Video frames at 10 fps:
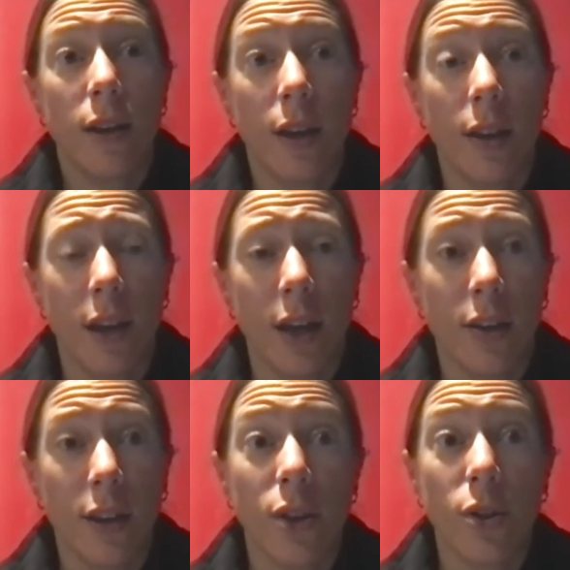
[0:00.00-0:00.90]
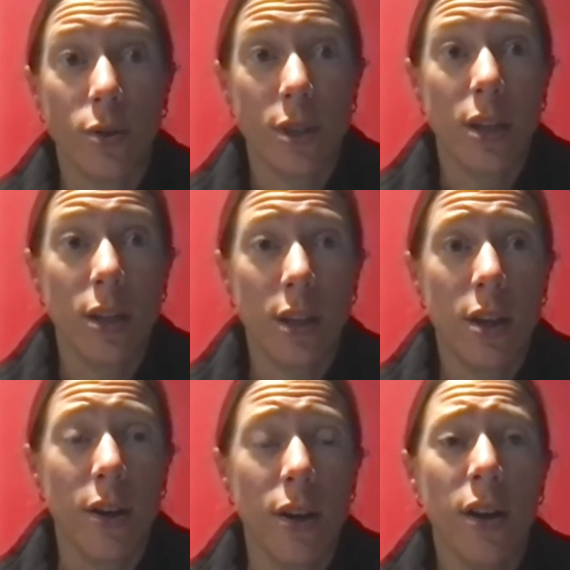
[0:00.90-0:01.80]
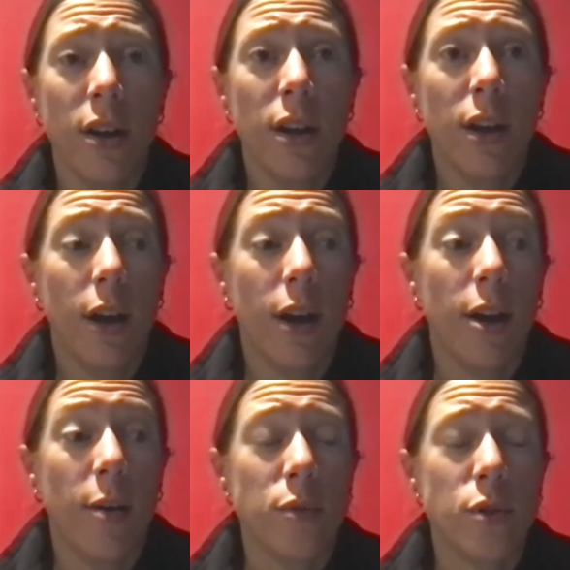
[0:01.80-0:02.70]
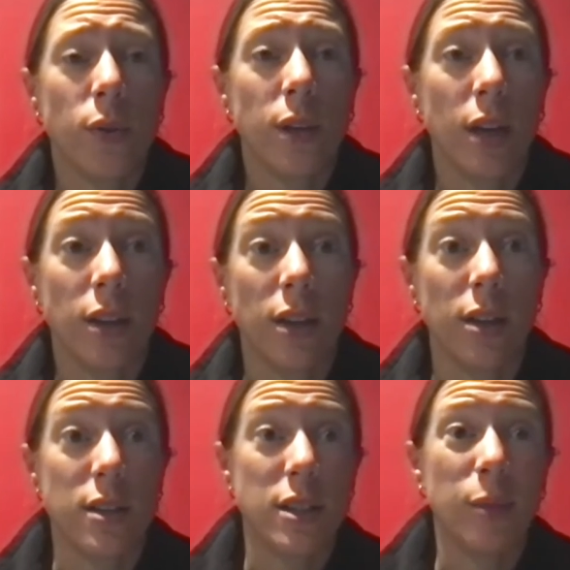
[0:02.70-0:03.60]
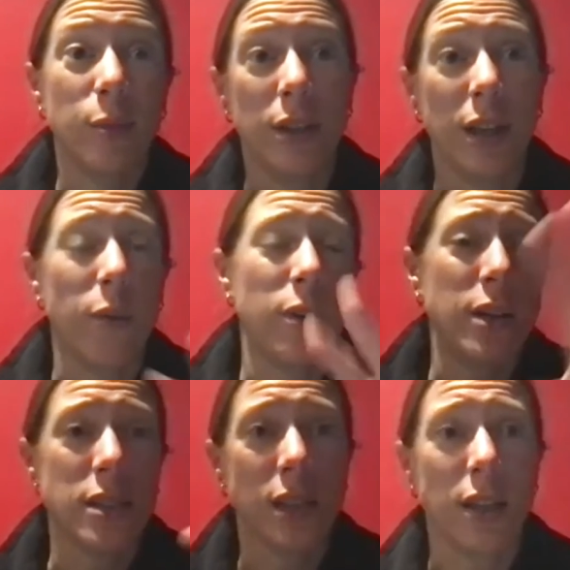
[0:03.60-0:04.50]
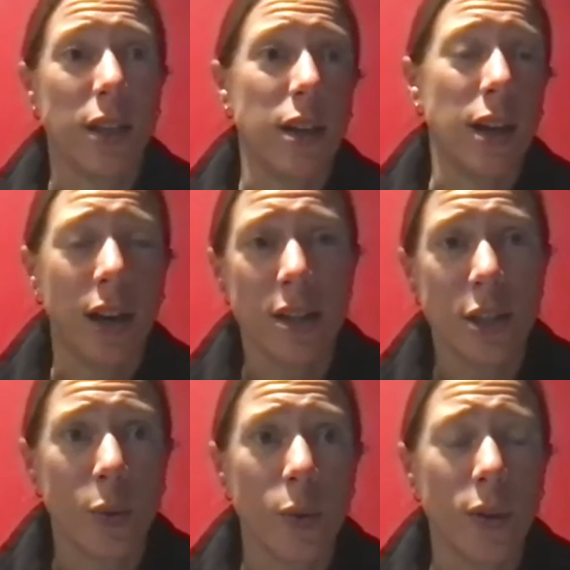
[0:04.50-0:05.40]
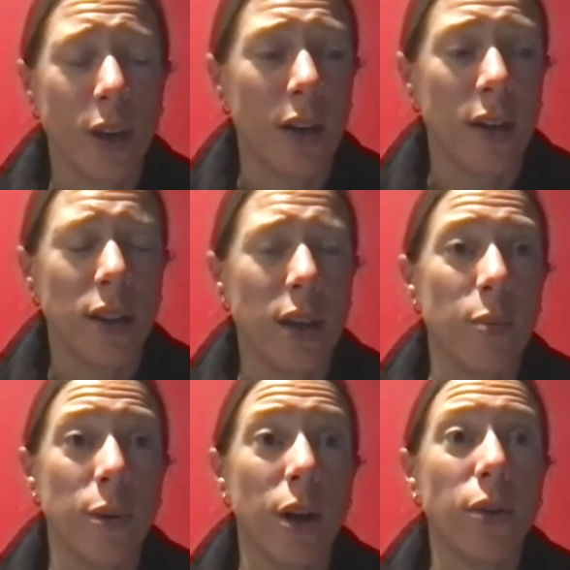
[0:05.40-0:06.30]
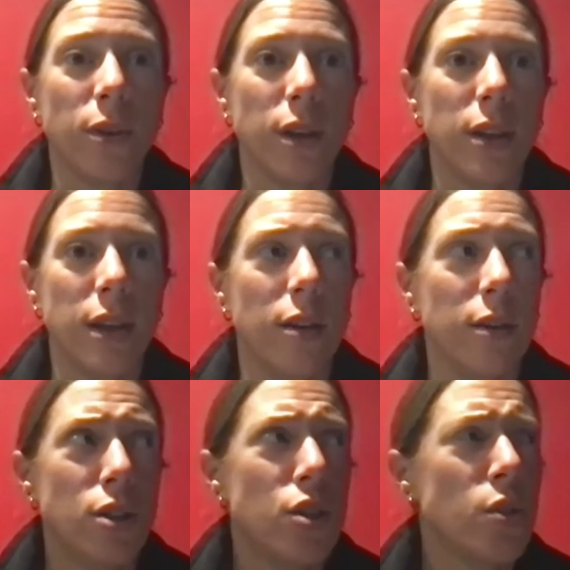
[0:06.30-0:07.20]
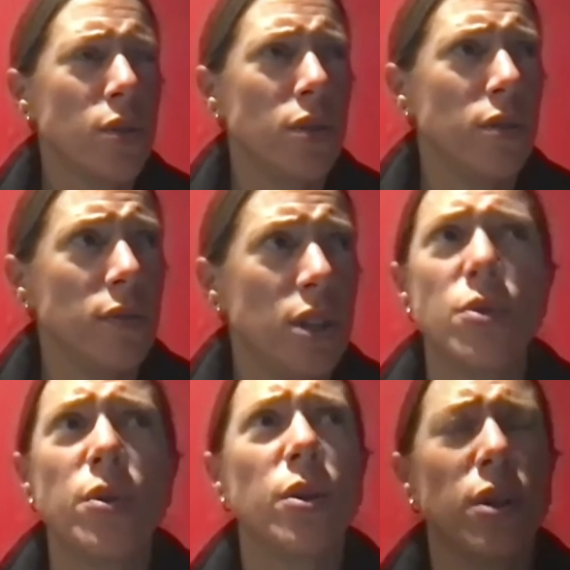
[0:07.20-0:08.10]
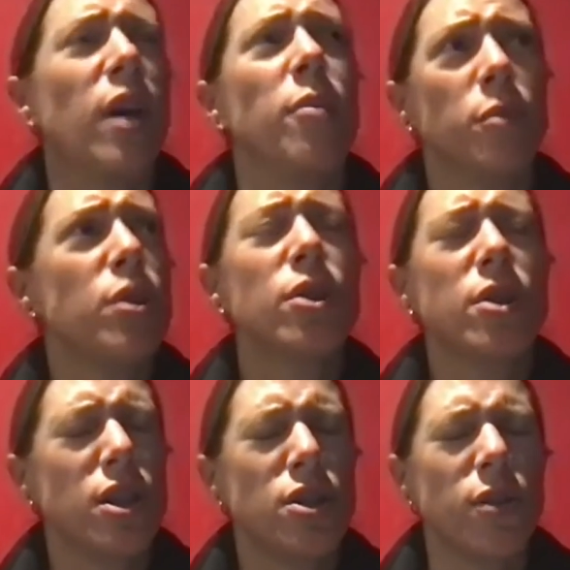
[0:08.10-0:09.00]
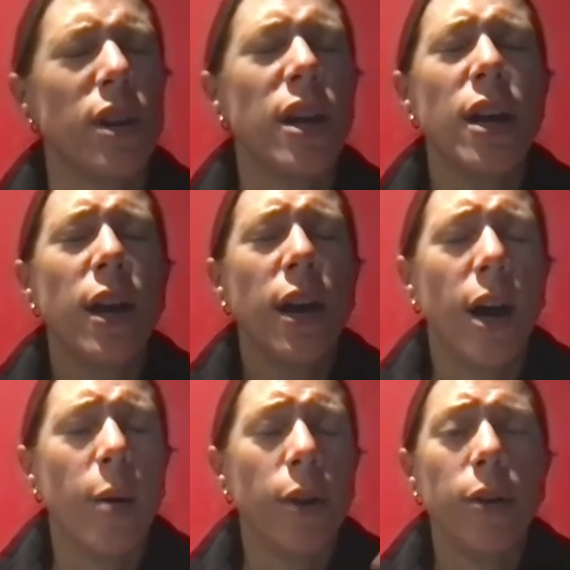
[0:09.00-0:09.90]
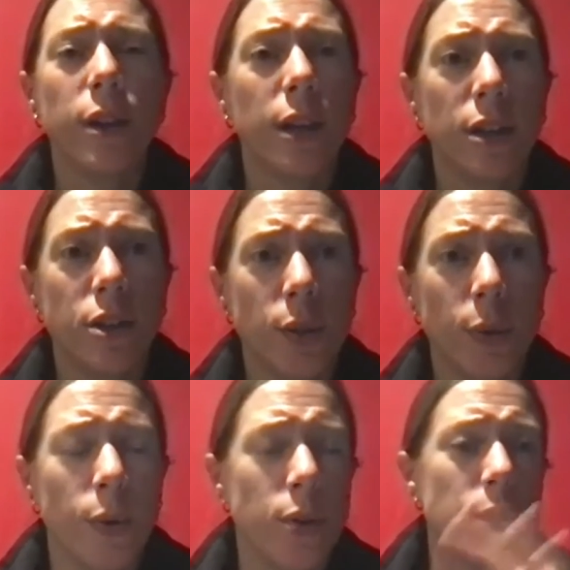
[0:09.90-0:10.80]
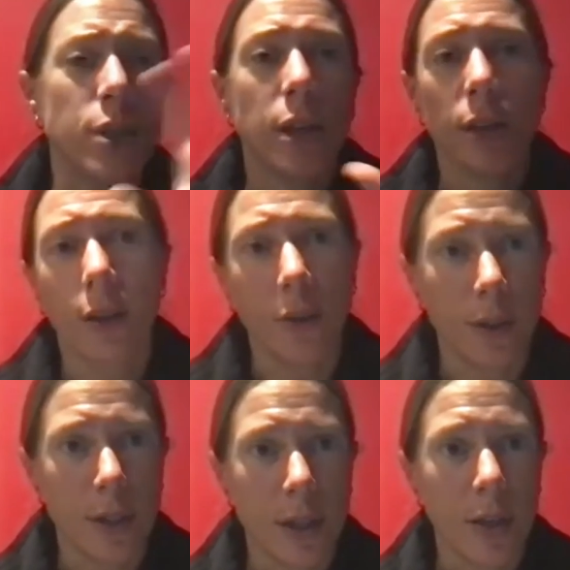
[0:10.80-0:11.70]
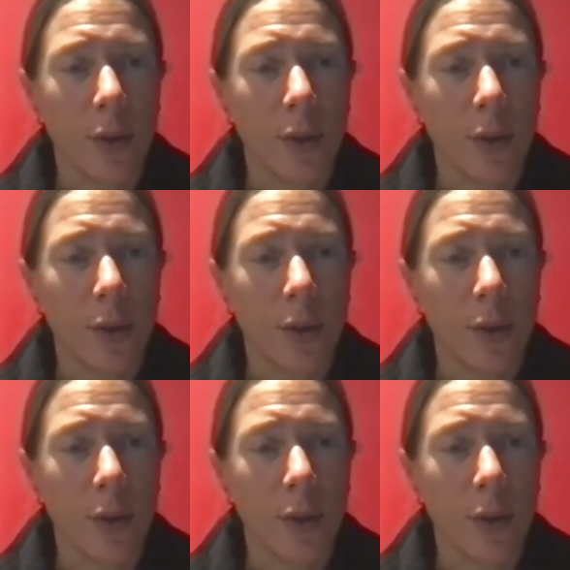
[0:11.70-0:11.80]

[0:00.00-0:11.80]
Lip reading: that 13th year. so that it can still be counted as like a high school kind of thing. But other than that, history, yeah, I'm pretty sure it's history. Other than that history course, they're taking other design